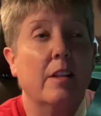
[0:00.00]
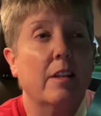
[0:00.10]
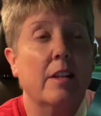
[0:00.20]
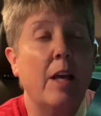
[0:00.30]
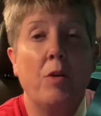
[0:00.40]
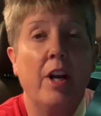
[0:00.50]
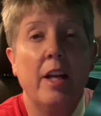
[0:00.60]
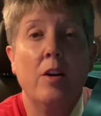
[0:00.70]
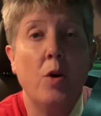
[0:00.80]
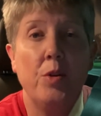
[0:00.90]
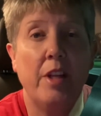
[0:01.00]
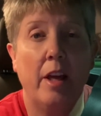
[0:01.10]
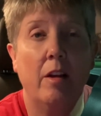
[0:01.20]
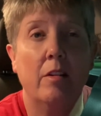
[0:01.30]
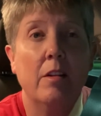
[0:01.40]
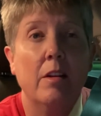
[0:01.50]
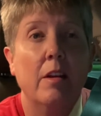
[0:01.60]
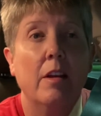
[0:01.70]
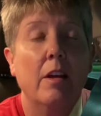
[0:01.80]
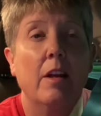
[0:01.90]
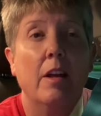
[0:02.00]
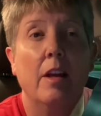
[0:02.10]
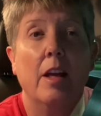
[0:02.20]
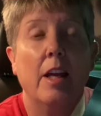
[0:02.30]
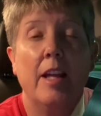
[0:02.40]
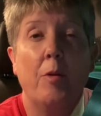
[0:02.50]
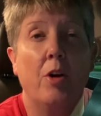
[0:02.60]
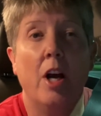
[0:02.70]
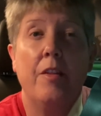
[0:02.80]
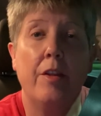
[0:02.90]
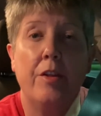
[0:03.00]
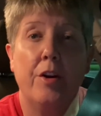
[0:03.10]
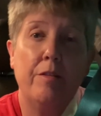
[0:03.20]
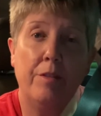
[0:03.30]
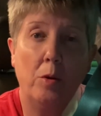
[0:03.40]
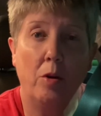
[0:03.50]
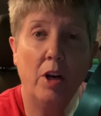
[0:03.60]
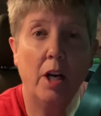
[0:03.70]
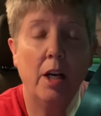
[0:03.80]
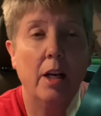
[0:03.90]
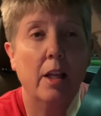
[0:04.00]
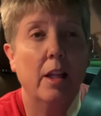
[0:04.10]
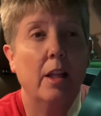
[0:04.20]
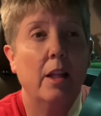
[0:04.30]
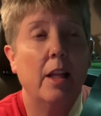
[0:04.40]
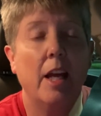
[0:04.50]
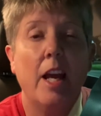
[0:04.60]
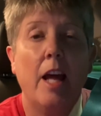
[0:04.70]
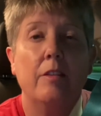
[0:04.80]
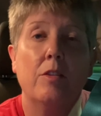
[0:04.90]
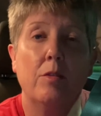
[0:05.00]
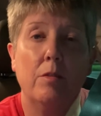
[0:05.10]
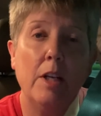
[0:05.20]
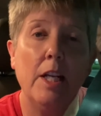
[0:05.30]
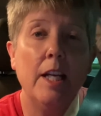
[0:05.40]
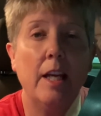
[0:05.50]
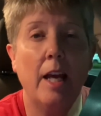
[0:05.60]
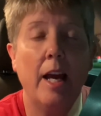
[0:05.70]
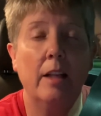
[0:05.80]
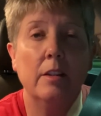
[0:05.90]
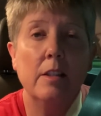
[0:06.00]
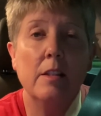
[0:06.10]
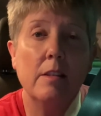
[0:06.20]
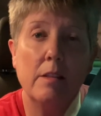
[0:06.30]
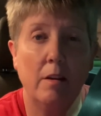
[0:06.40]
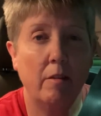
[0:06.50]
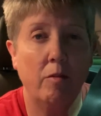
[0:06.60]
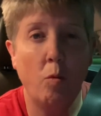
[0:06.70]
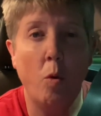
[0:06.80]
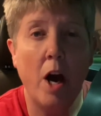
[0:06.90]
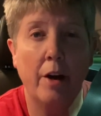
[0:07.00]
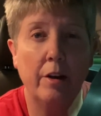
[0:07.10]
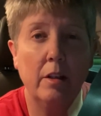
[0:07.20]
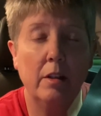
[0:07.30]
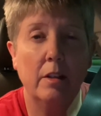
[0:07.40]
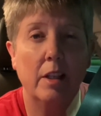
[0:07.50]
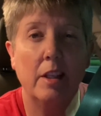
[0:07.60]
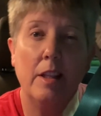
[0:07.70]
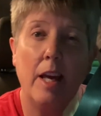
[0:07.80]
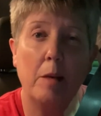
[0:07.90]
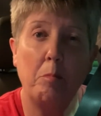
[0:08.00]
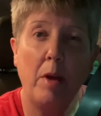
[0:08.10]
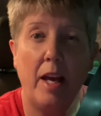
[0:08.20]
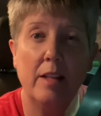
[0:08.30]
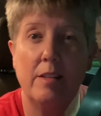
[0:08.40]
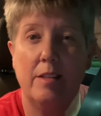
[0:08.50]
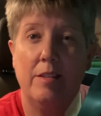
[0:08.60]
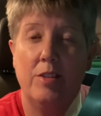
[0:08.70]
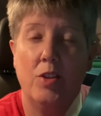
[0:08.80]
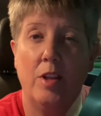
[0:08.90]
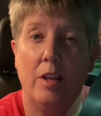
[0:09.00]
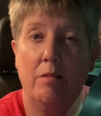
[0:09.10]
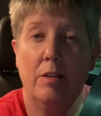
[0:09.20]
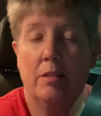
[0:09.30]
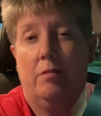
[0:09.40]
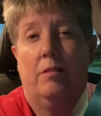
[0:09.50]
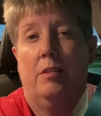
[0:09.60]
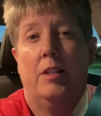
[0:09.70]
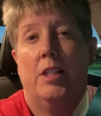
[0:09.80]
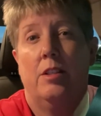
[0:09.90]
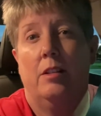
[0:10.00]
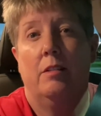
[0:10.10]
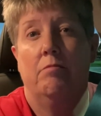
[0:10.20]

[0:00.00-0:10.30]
They were in a hotel. They were on the 3rd floor. They had 3 gallons of water. I think they had pets, so they were going to